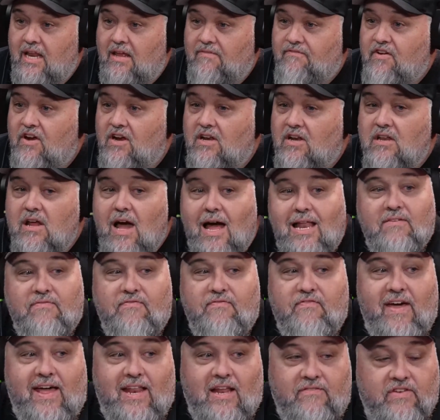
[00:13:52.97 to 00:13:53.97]
If you're not a
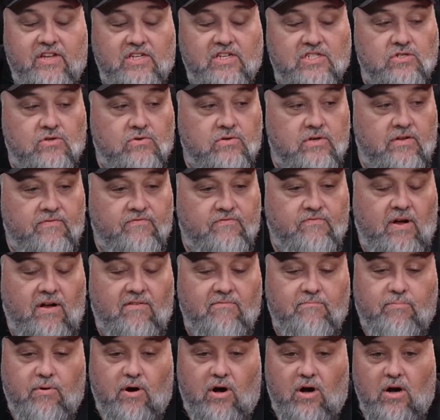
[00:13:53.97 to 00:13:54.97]
fan
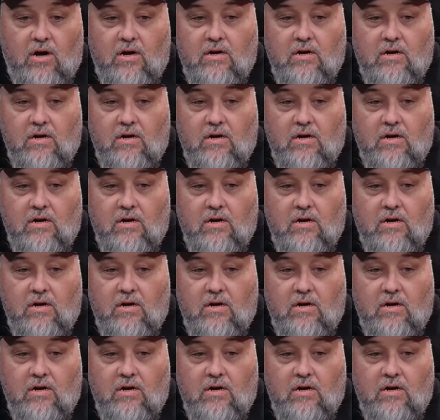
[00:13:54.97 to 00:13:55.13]
of Bert,